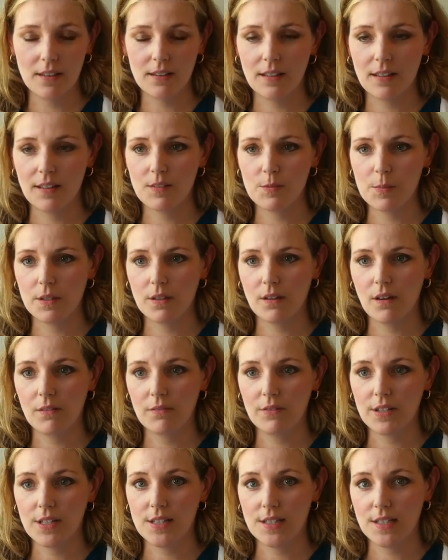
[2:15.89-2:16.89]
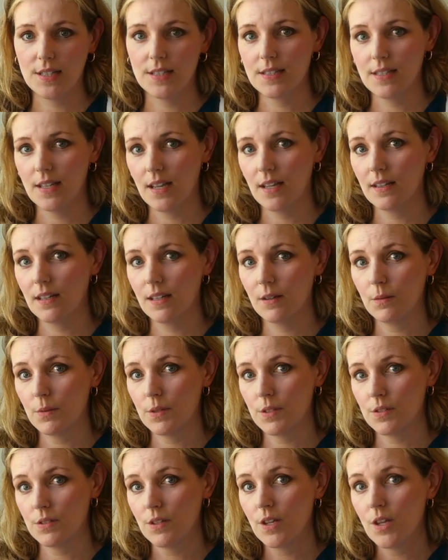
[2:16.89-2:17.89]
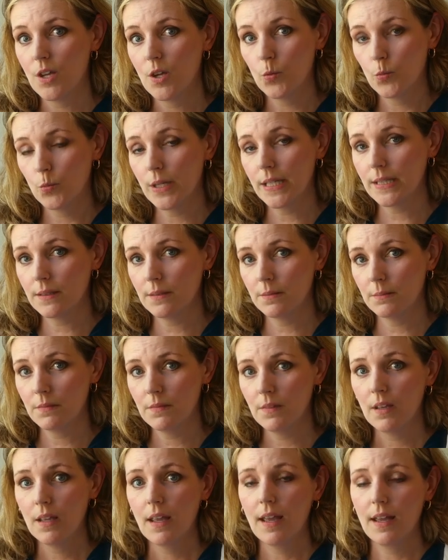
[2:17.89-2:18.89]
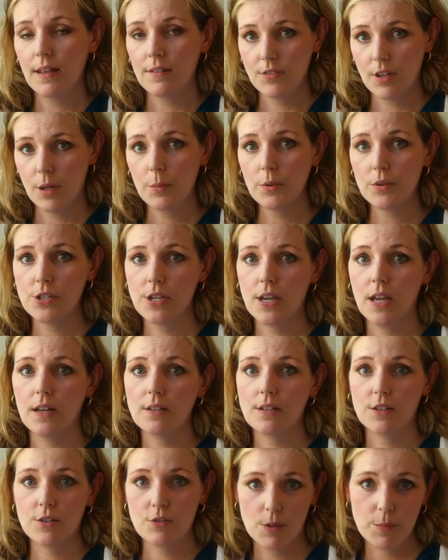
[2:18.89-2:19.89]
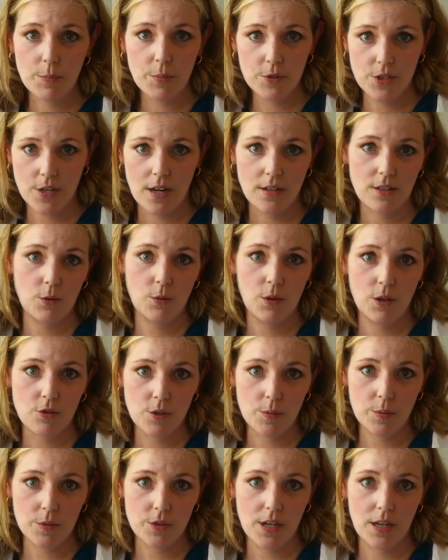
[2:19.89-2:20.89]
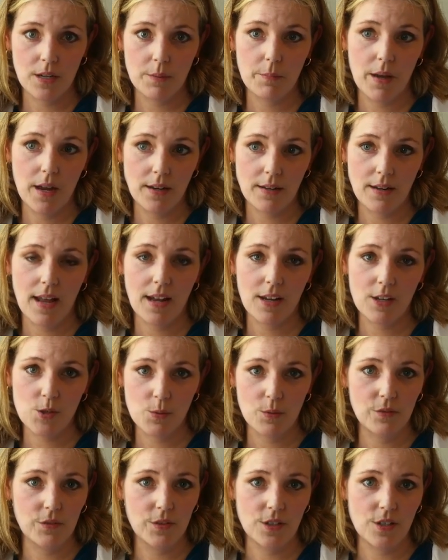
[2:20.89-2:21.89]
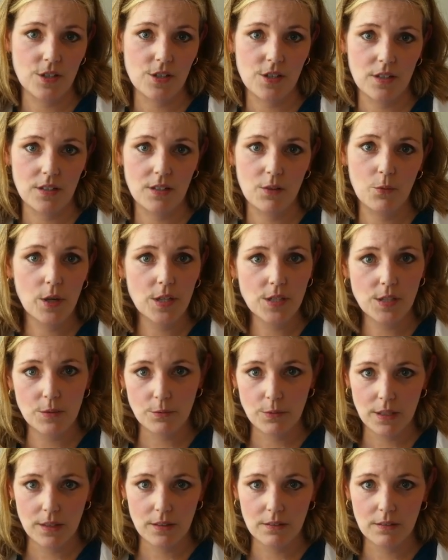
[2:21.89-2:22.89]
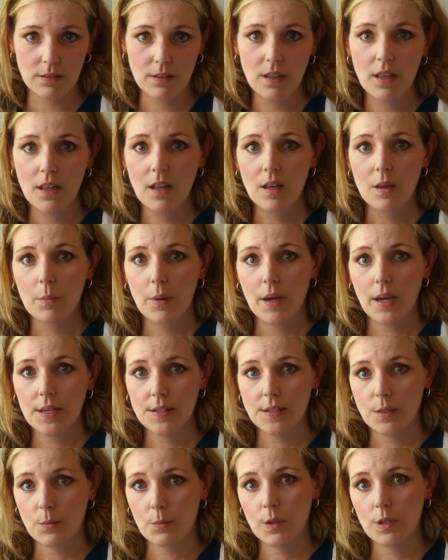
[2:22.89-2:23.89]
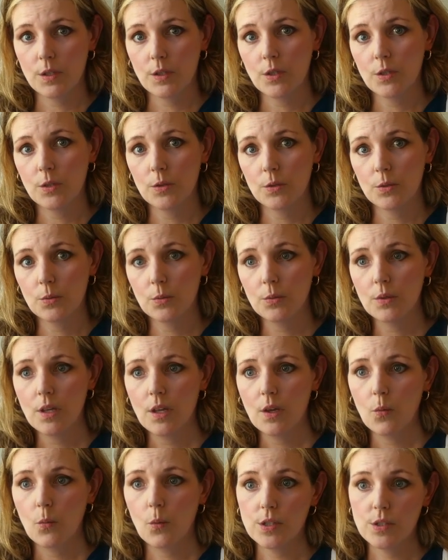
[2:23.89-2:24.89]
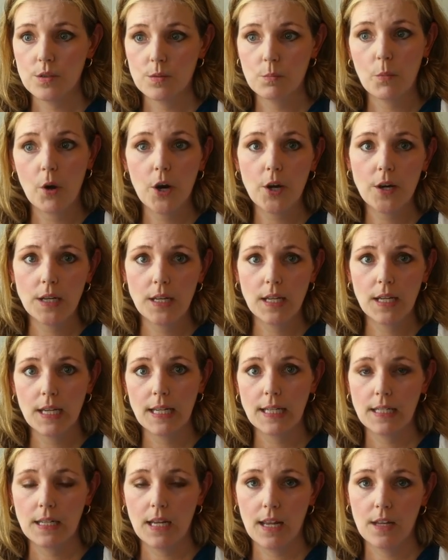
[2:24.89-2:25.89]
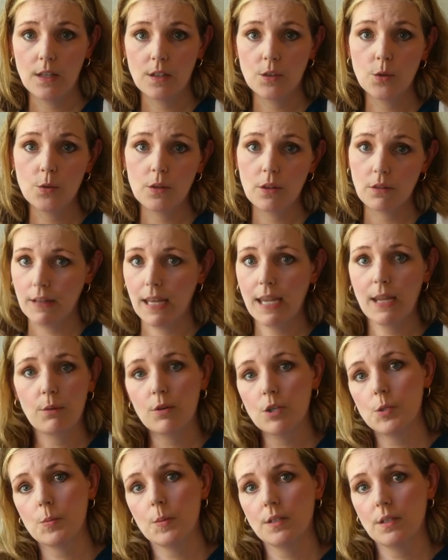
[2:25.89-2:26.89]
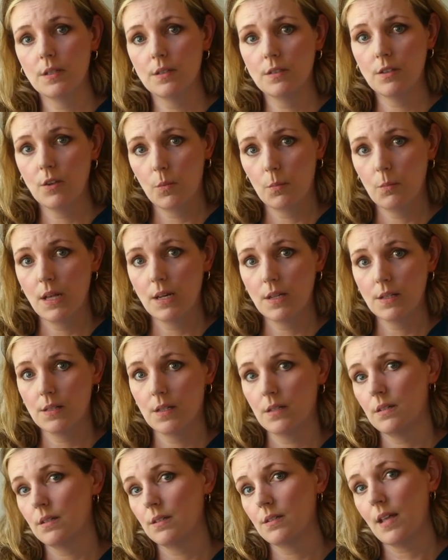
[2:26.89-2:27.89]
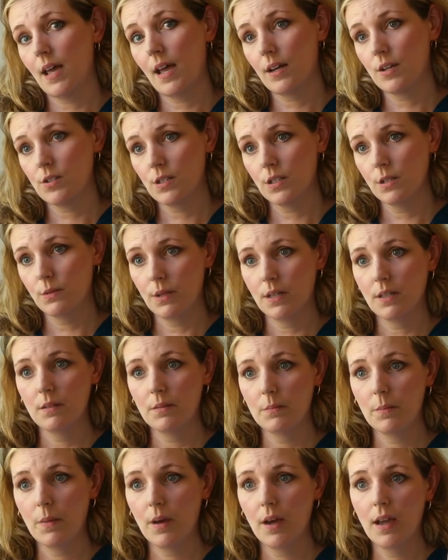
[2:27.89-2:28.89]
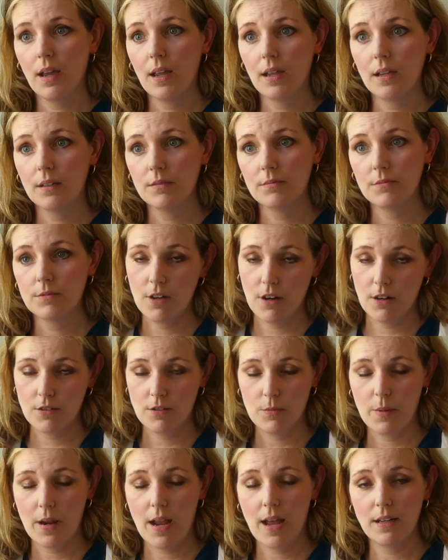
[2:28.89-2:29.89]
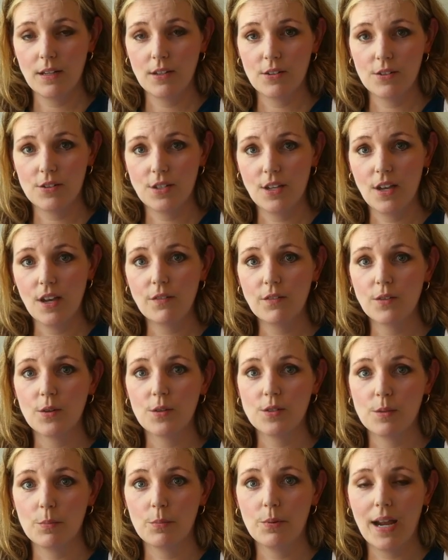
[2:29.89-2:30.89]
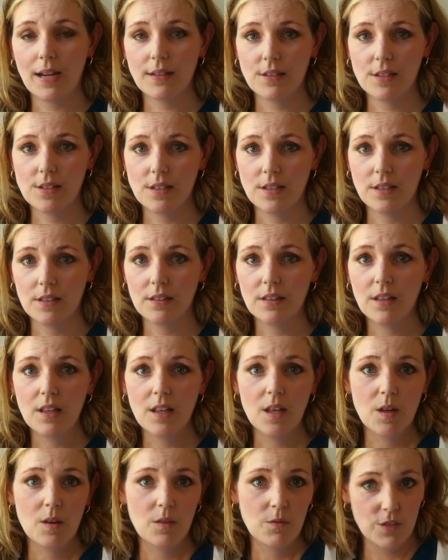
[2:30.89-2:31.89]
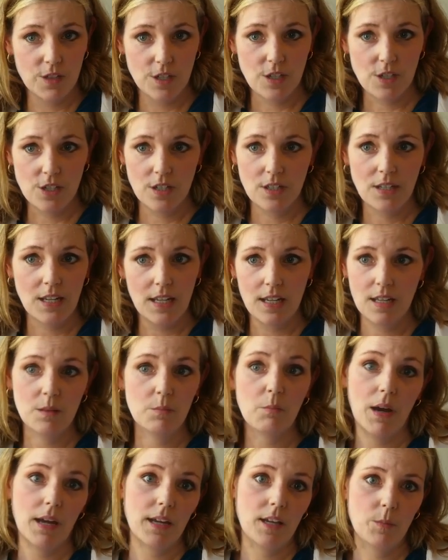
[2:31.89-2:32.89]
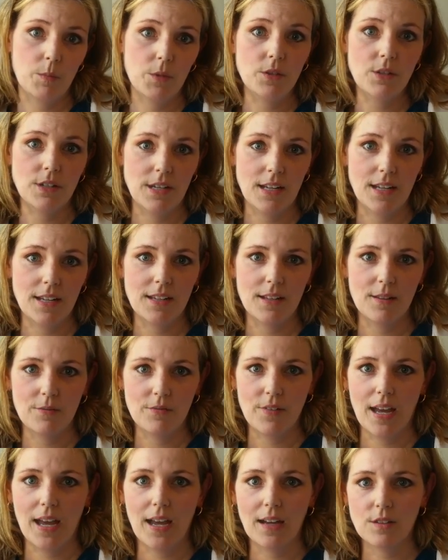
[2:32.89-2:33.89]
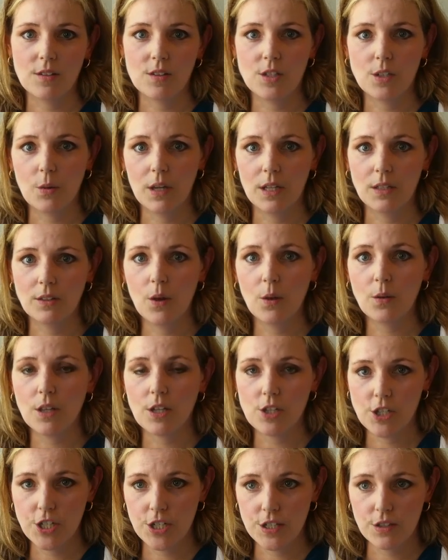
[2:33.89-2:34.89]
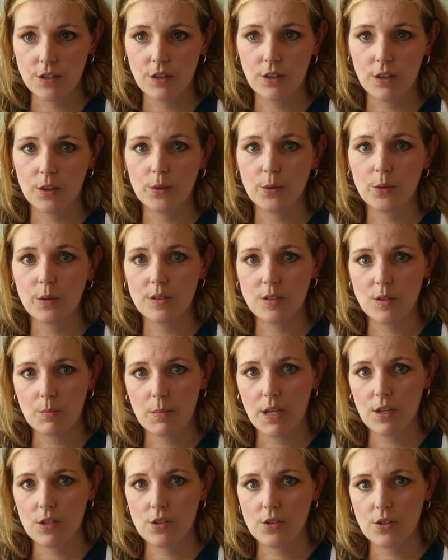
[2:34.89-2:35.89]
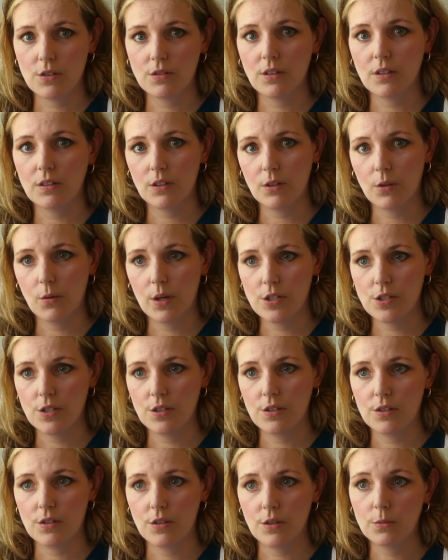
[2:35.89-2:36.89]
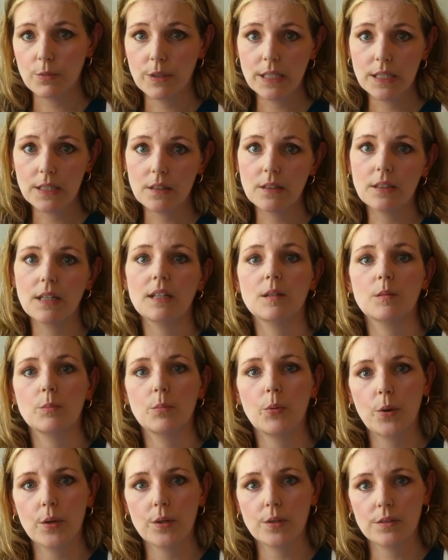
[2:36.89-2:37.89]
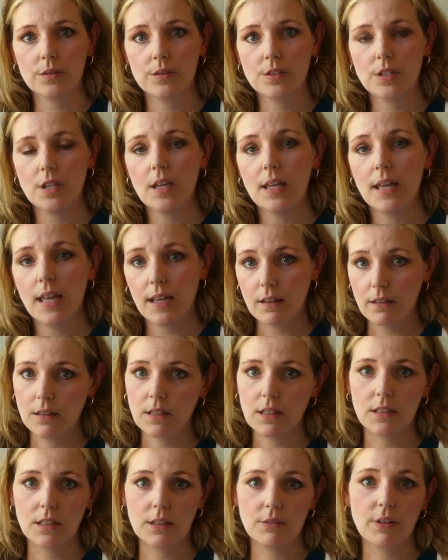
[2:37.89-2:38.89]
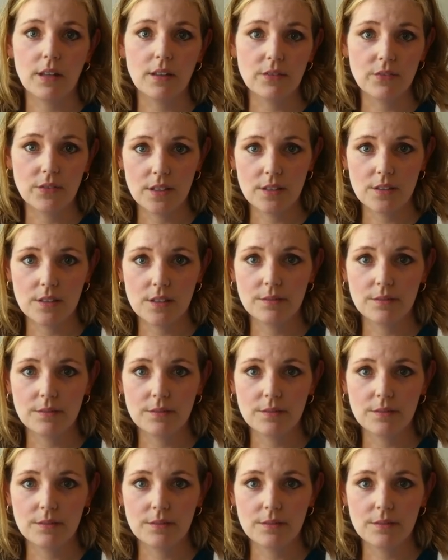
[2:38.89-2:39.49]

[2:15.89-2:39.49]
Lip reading: that gives me confidence is that it was written and double-checked and triple-checked and quadruple-checked by an actual physician. It wasn't written by someone who was marketing and knew the language but didn't know medicine. It's actually written by Dr. Patti herself, who's a practicing physician in my community, in fact, and so I know that she's gone through it to make sure that the questions are real and important and clinically relevant.